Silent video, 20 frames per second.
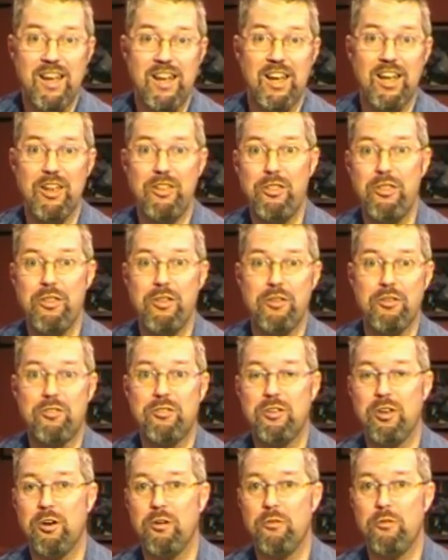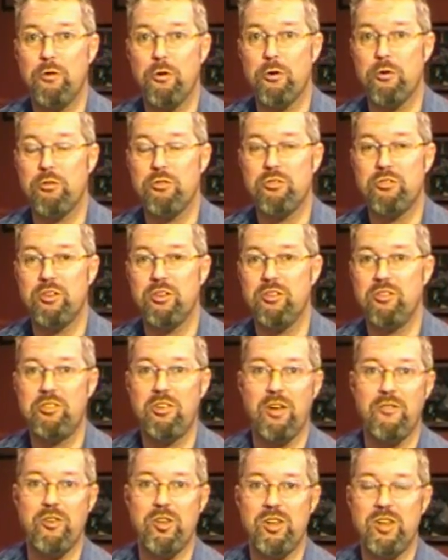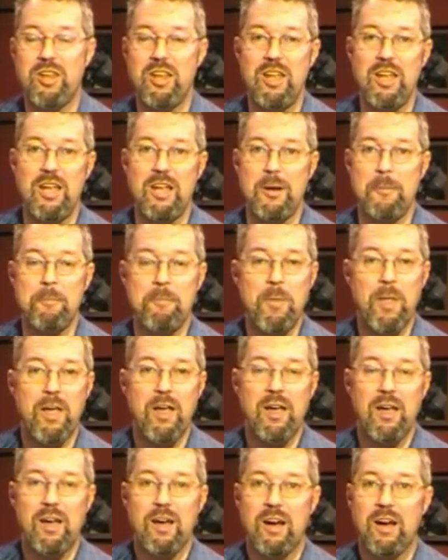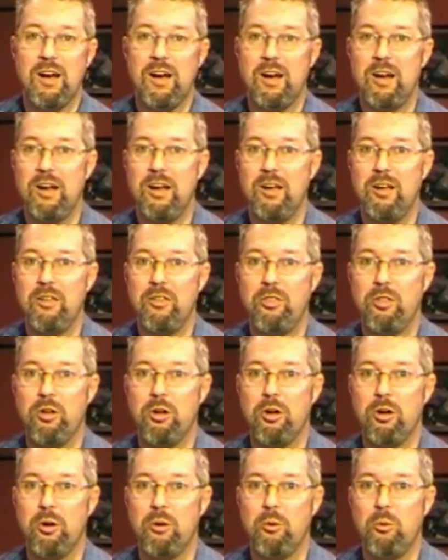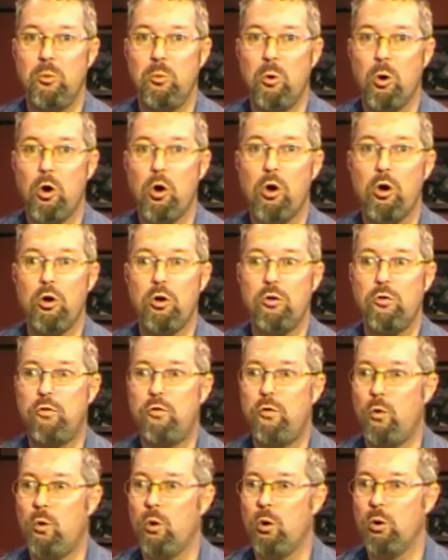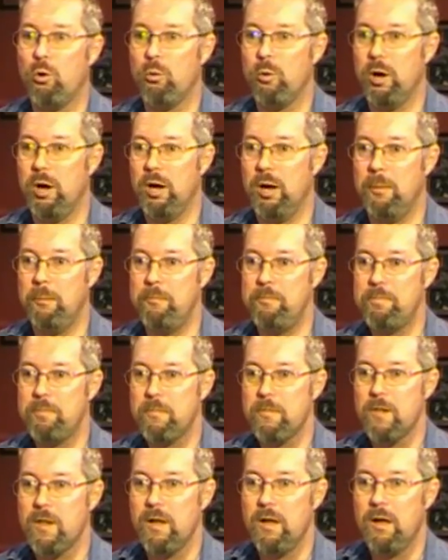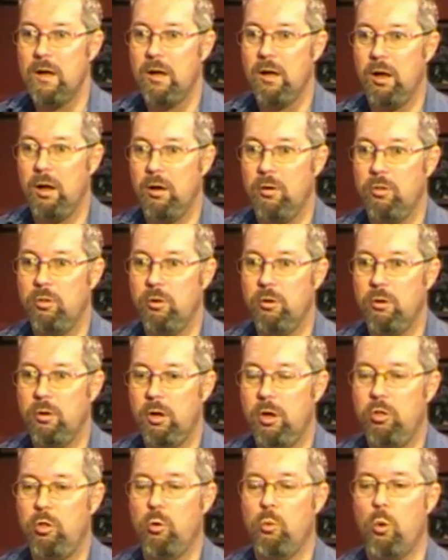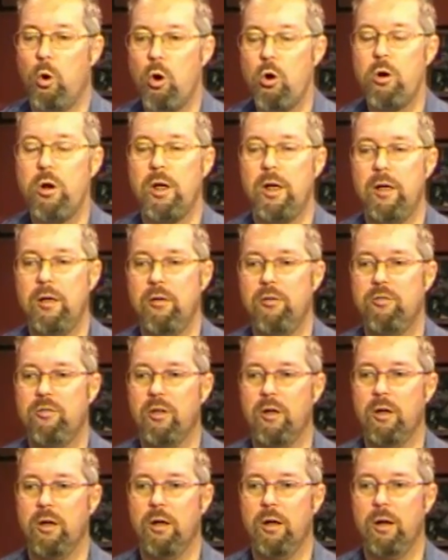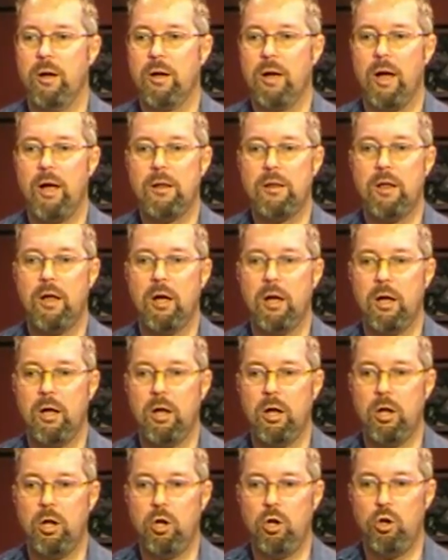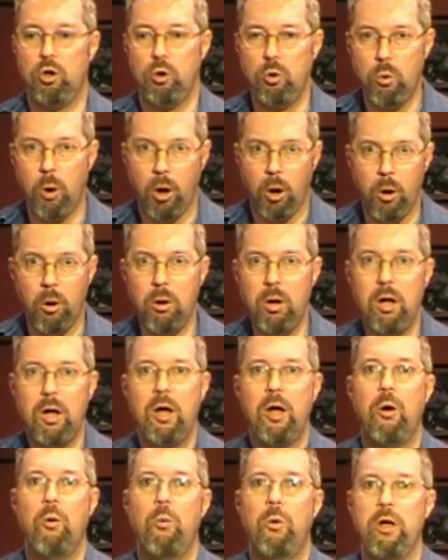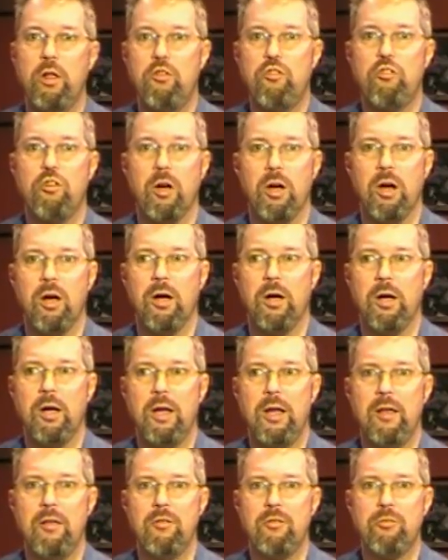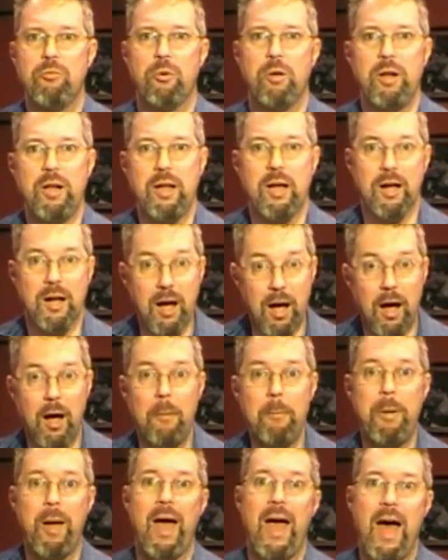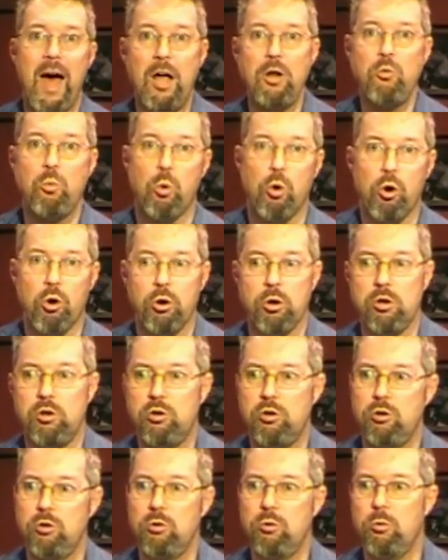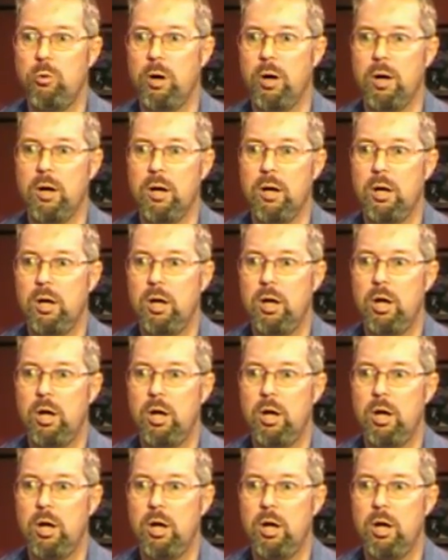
in this verse 17. The word for the word is kataluo, which is really a compound word. To